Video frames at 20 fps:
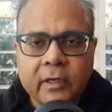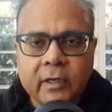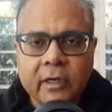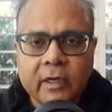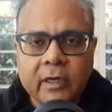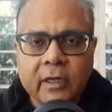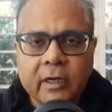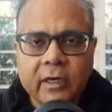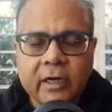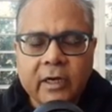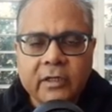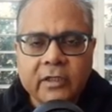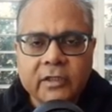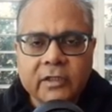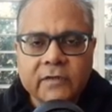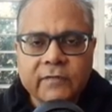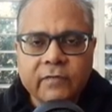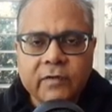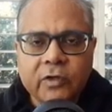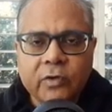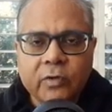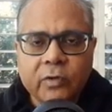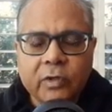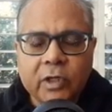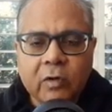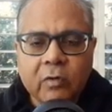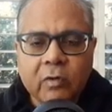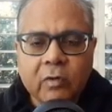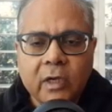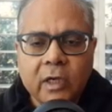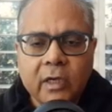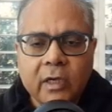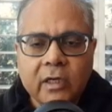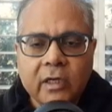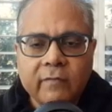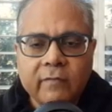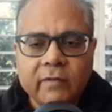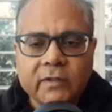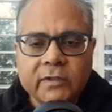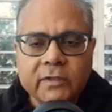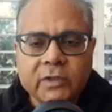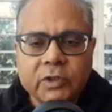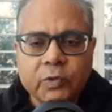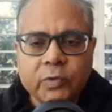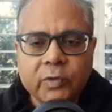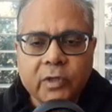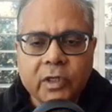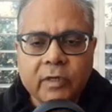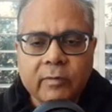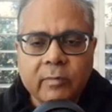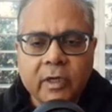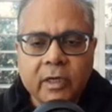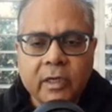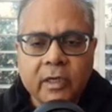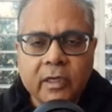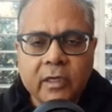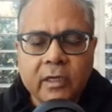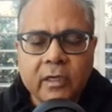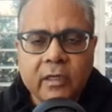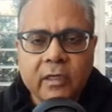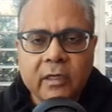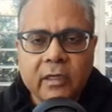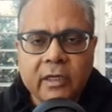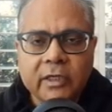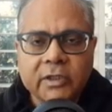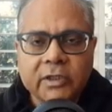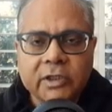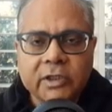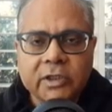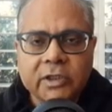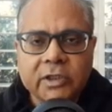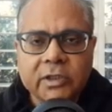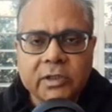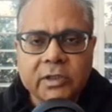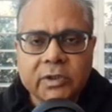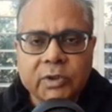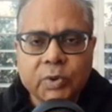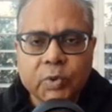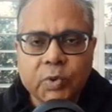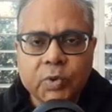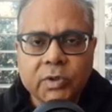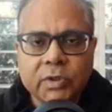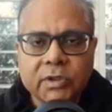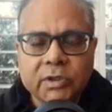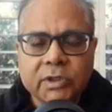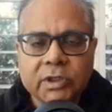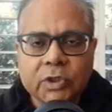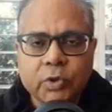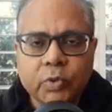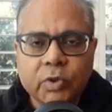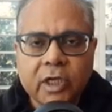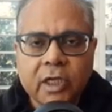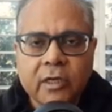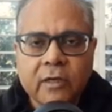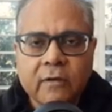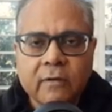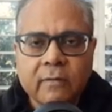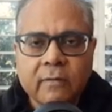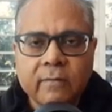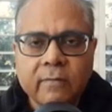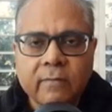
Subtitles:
I'll end this video now, and I will see you in my lecture soon. See you then.